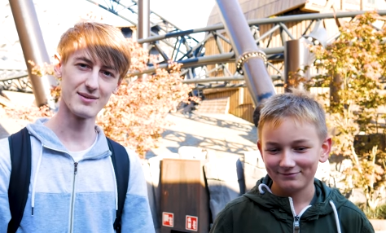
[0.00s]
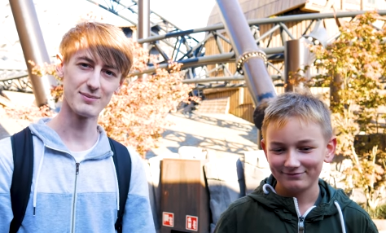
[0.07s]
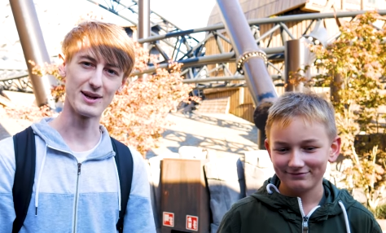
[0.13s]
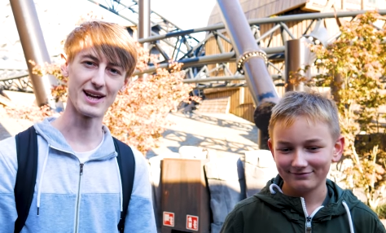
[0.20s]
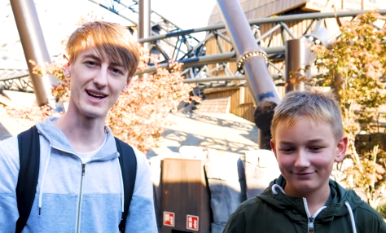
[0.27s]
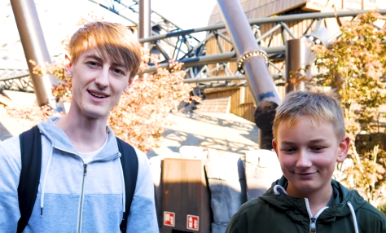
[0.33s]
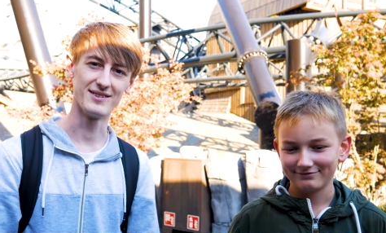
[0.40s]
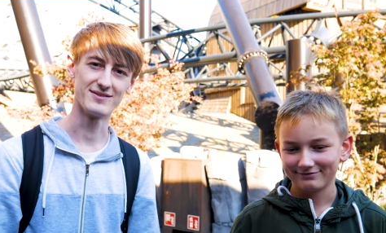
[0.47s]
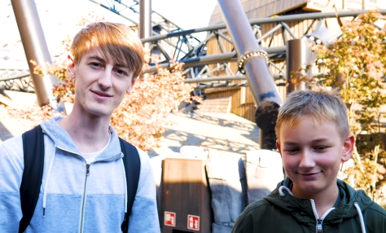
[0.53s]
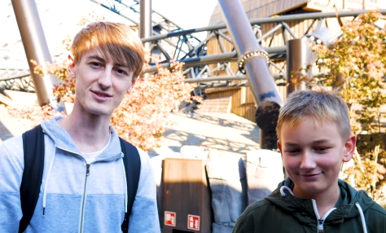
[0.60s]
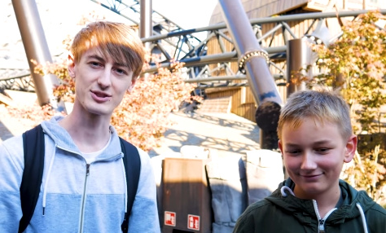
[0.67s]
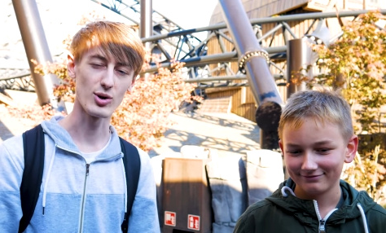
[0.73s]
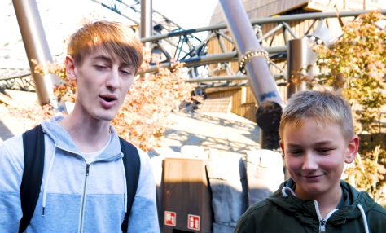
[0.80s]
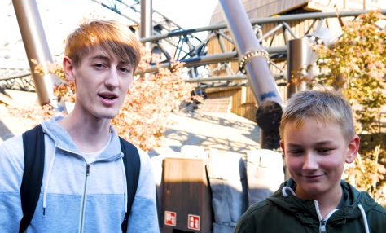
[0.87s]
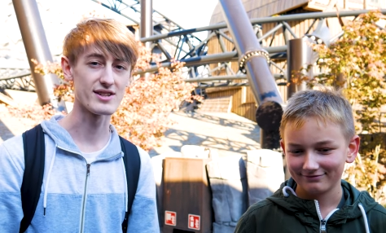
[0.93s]
Speaker 1: But yeah,
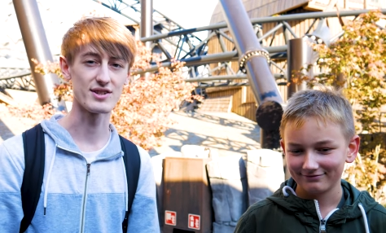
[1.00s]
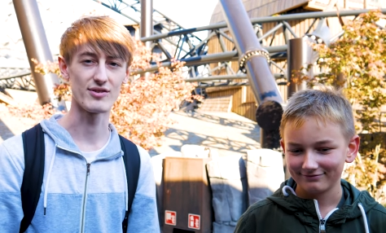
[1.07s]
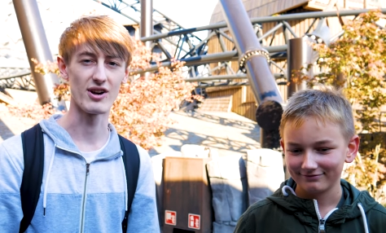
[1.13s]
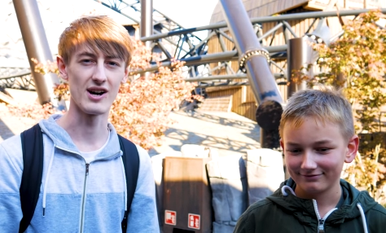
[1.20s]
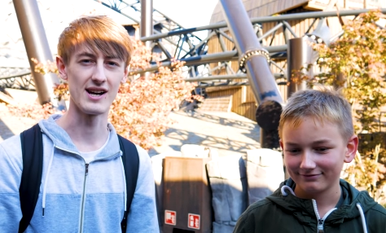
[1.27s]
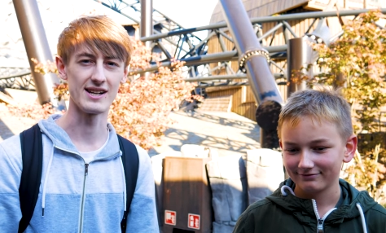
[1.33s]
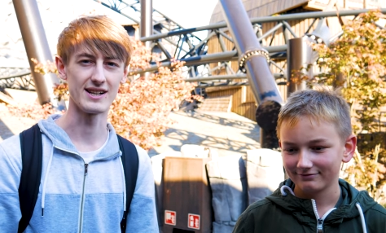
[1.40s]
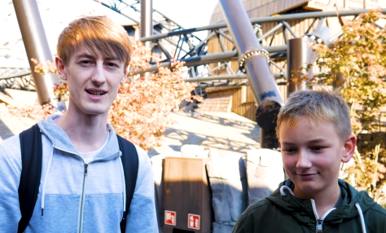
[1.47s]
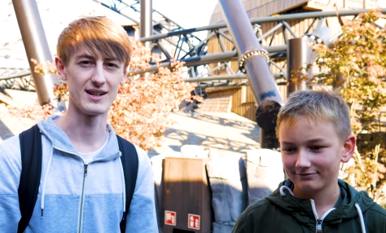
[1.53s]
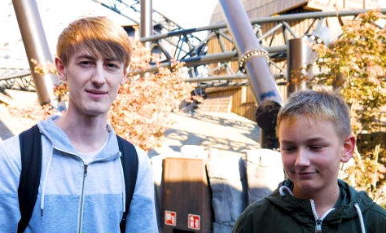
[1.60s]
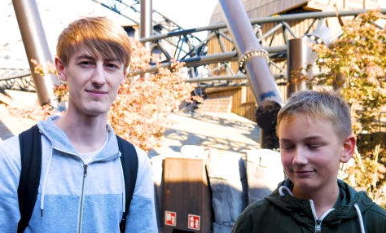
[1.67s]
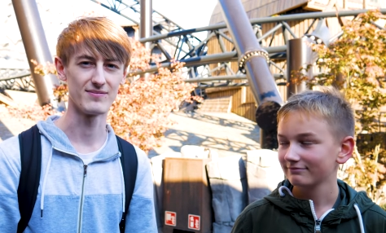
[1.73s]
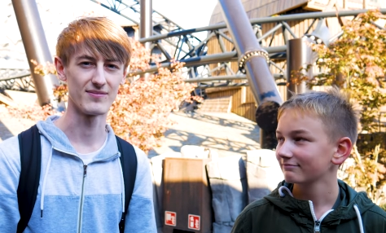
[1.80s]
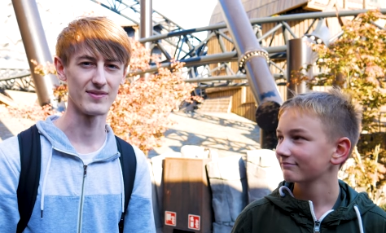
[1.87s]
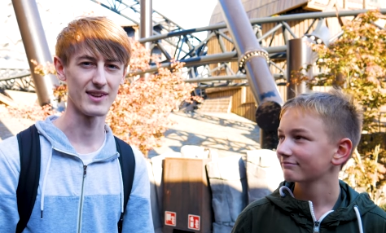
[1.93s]
quality ride. Um,
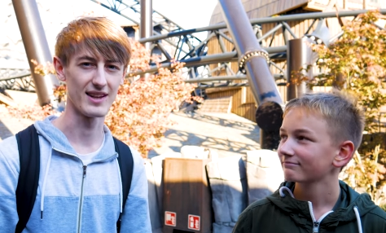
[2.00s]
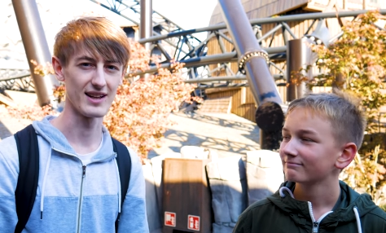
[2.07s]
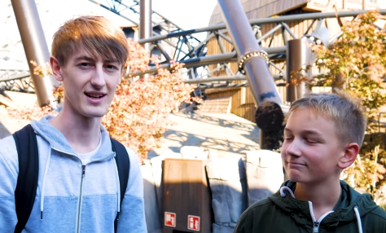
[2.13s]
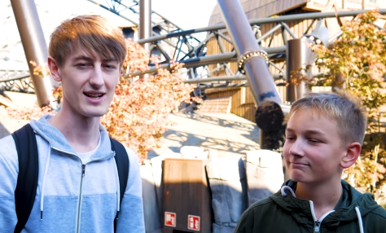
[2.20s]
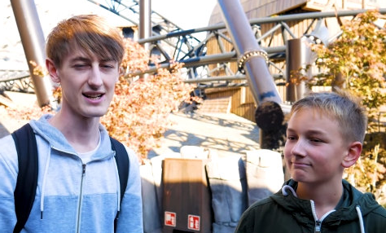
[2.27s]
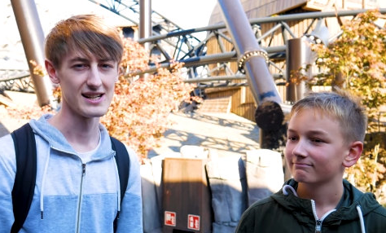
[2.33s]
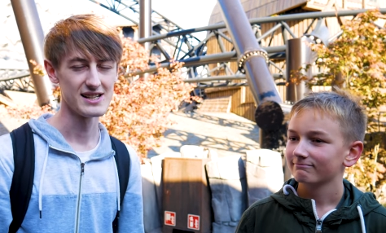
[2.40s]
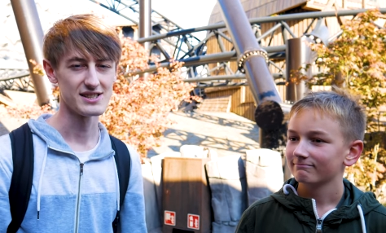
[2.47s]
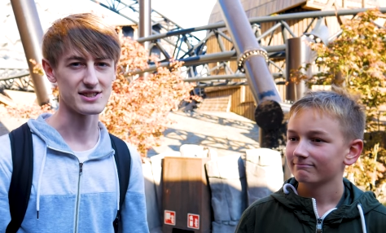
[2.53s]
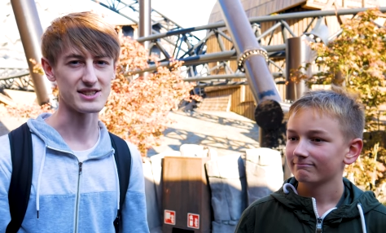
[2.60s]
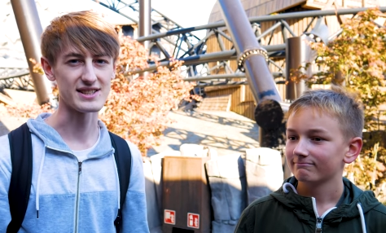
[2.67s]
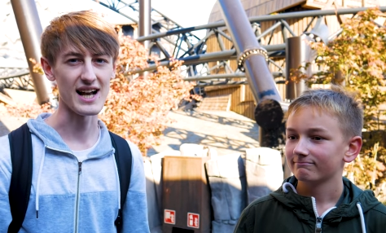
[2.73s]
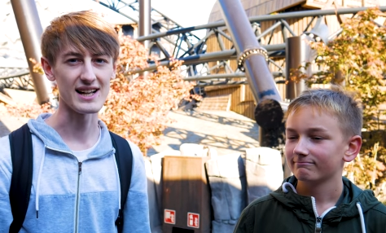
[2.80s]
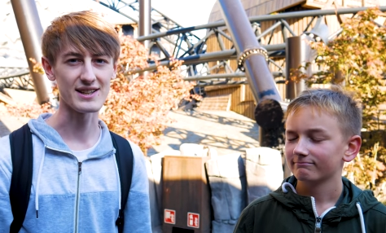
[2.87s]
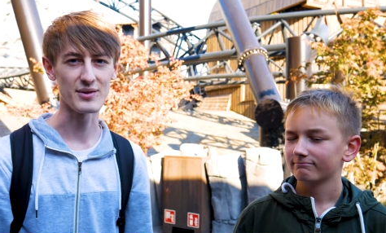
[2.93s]

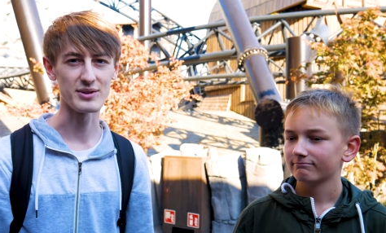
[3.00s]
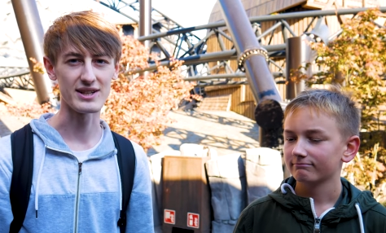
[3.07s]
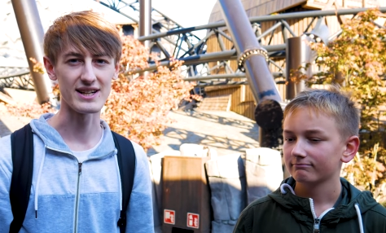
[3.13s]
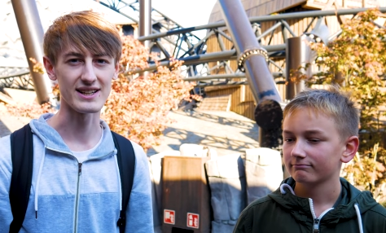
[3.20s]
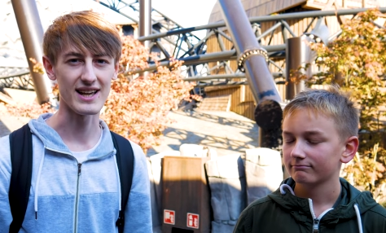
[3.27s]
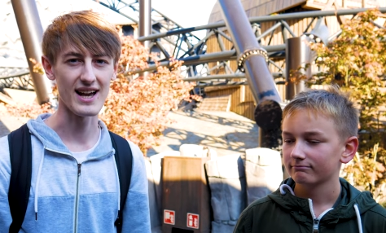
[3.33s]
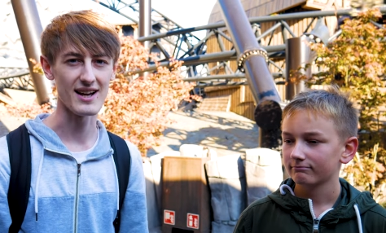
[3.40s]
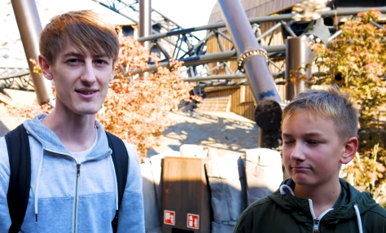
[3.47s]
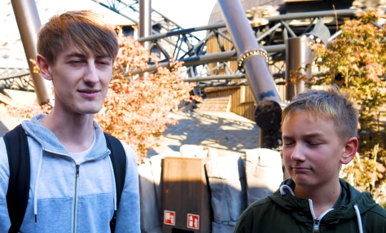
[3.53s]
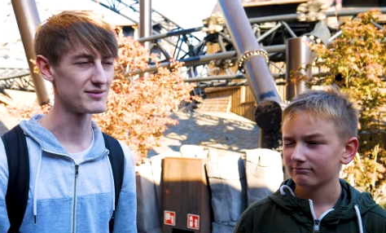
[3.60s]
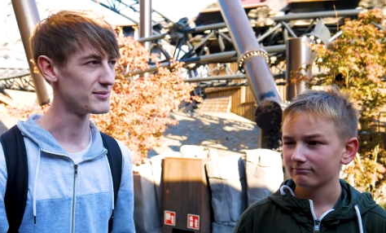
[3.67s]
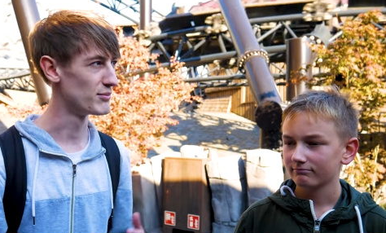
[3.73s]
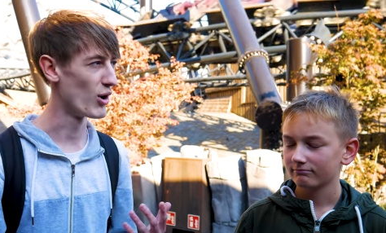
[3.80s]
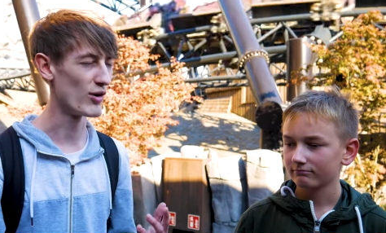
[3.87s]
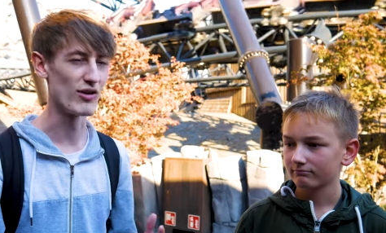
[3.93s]
It's sad that we didn't get
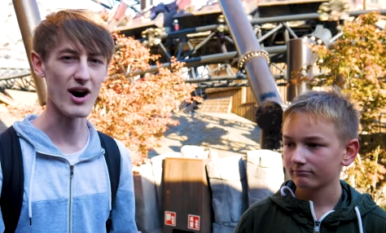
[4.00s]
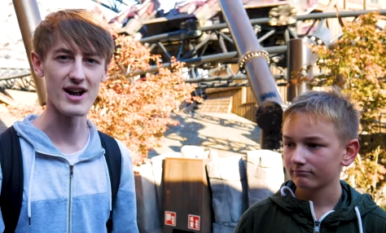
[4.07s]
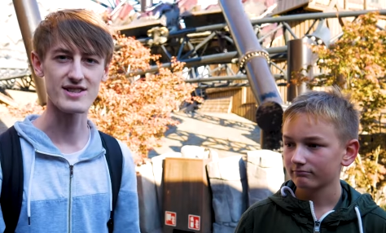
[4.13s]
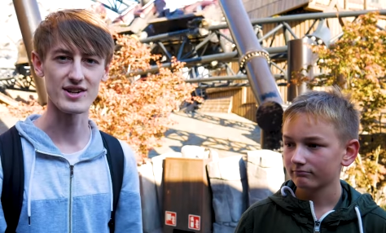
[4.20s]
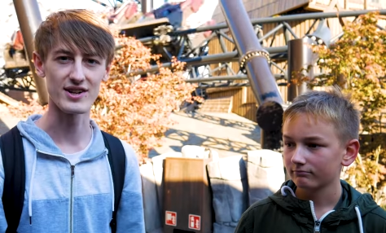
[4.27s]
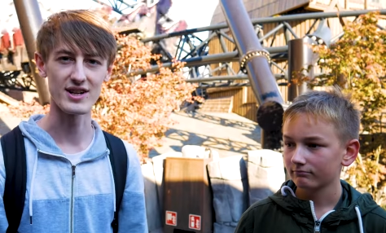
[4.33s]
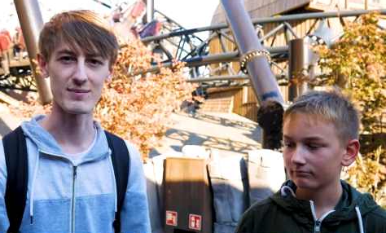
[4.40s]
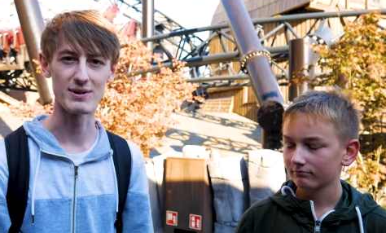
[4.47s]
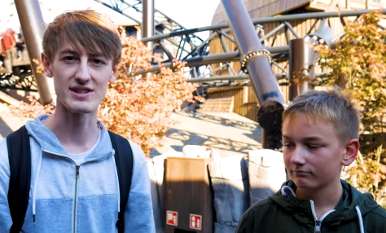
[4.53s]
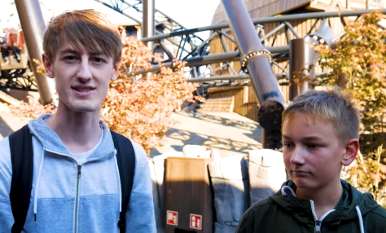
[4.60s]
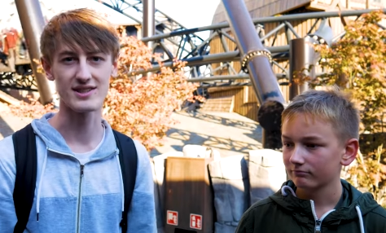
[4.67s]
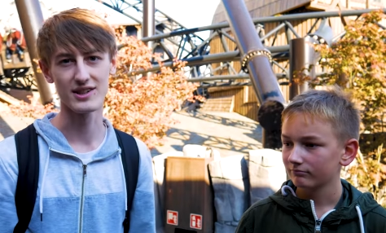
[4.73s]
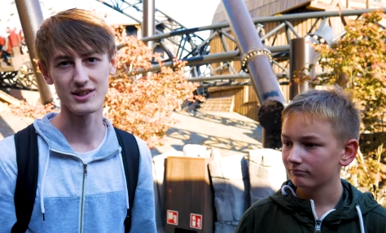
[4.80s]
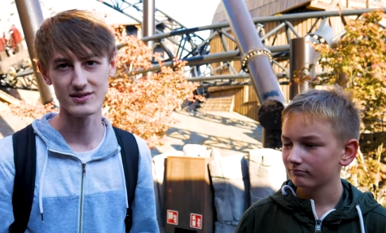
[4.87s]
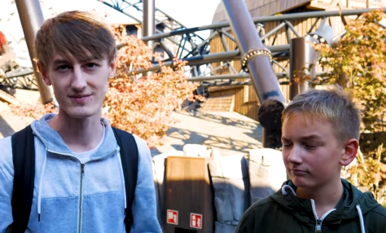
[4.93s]
more rides on it, but
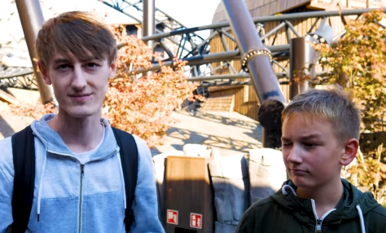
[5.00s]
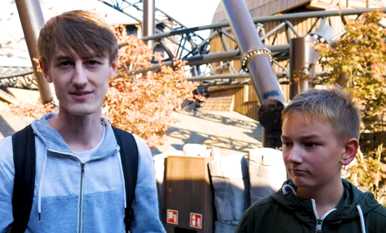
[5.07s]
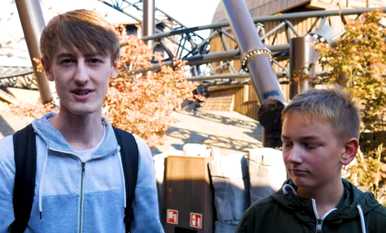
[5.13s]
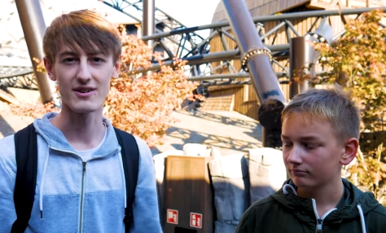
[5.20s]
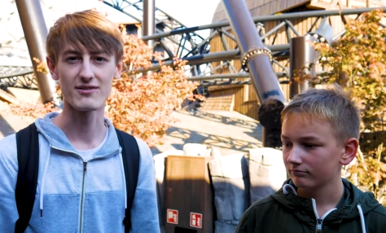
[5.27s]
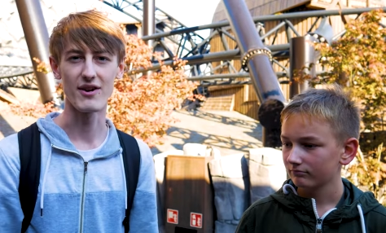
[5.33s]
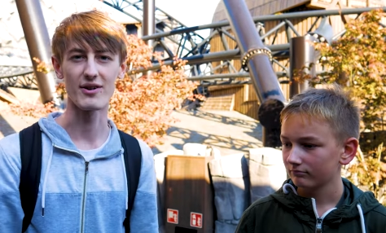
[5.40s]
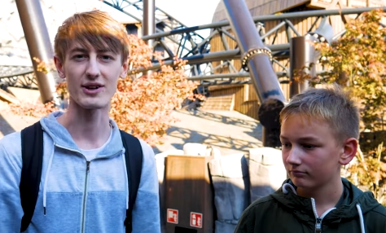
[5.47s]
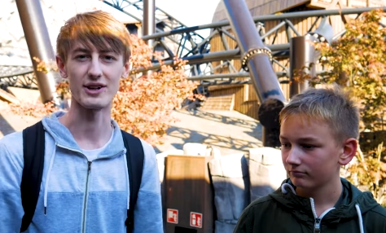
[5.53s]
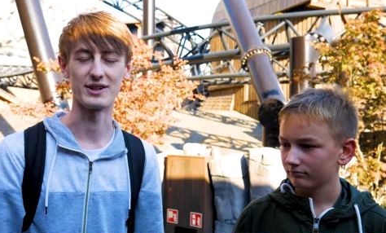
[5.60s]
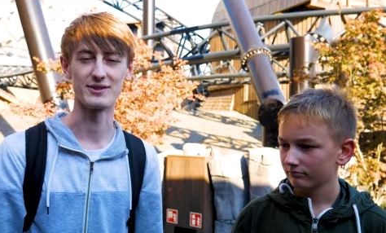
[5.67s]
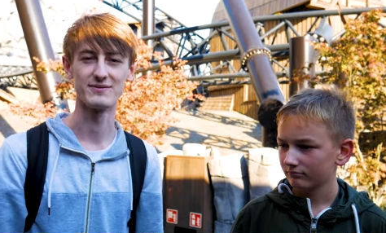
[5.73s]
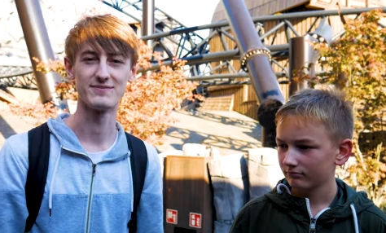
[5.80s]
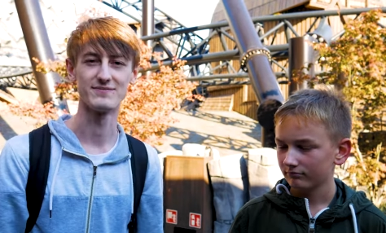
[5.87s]
still, very good.